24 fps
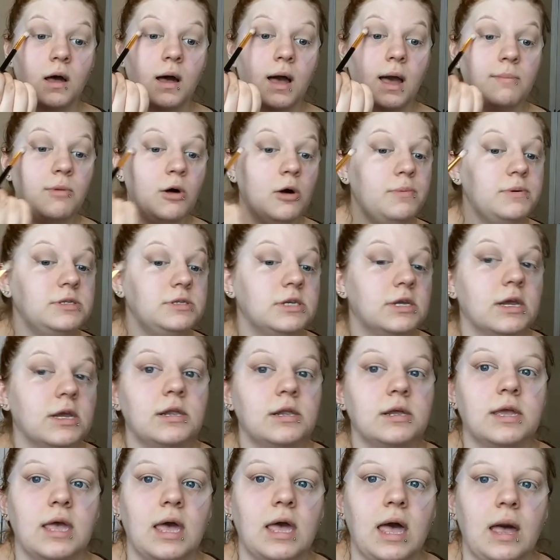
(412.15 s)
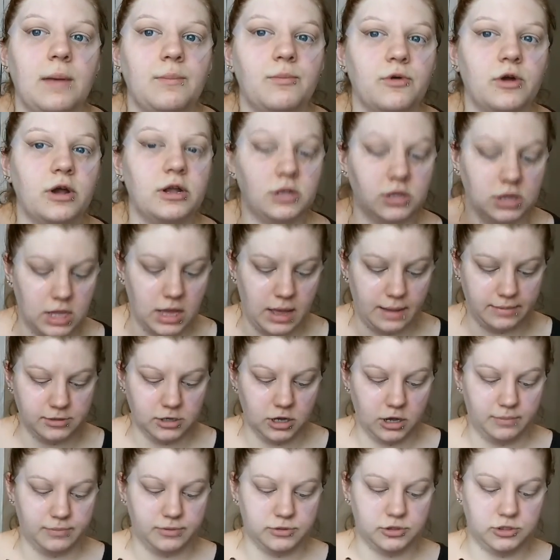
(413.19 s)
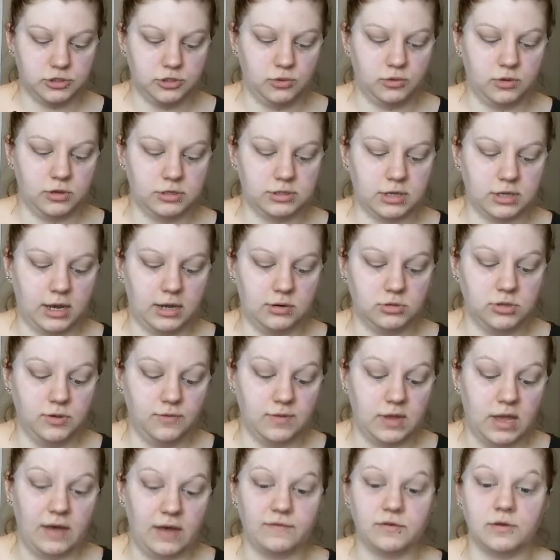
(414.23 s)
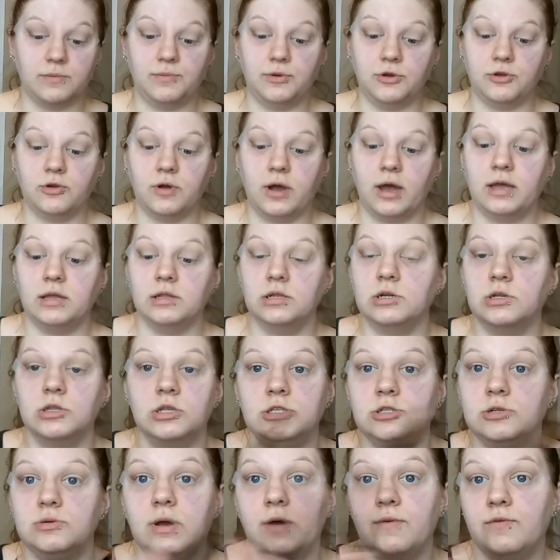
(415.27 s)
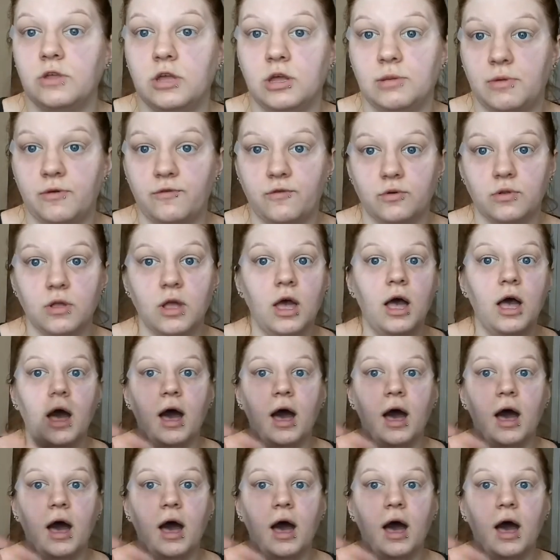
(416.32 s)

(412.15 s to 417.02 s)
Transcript: I'm hoping to get a camera and a laptop soon because I don't even have a computer. I literally do everything on my phone.